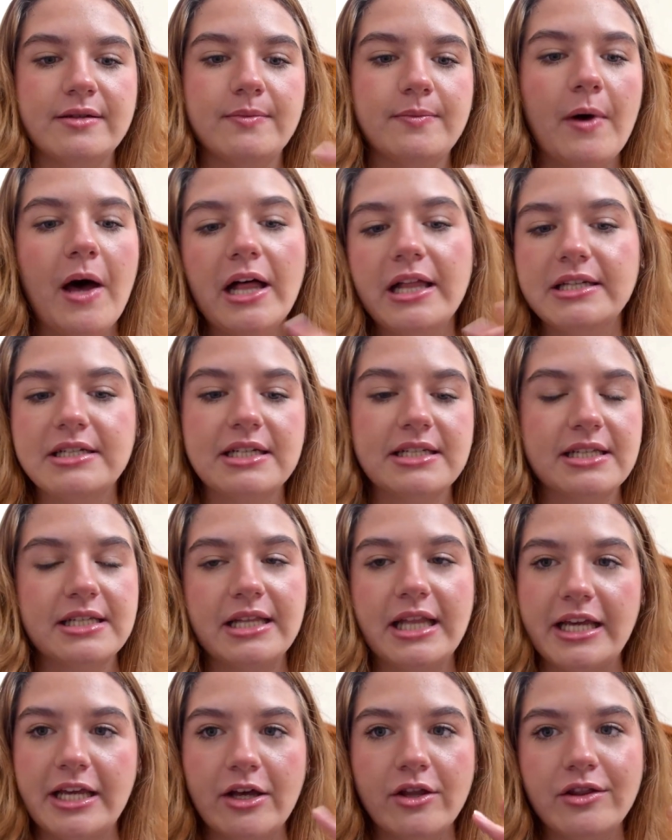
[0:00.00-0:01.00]
politics and
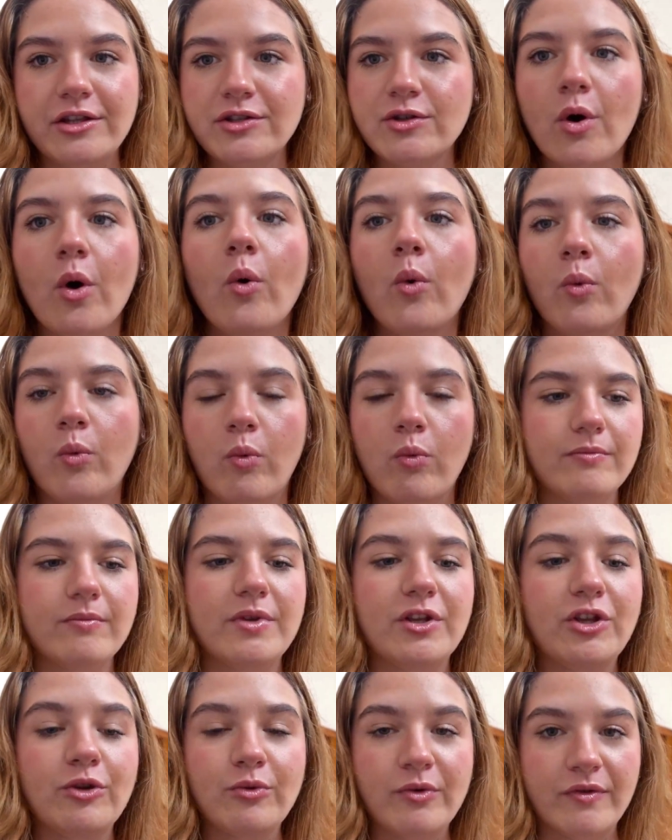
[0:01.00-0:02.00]
like this whole
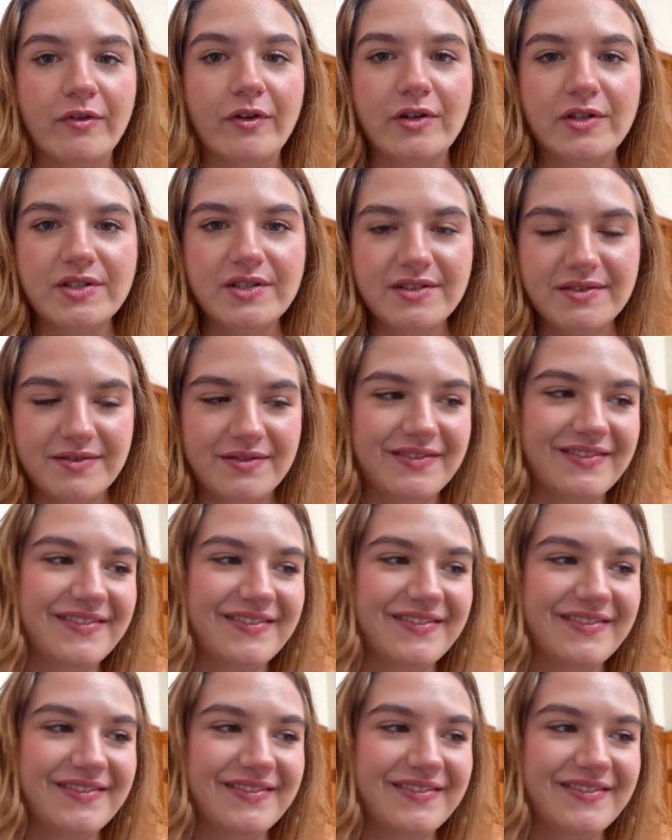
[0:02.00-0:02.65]
universe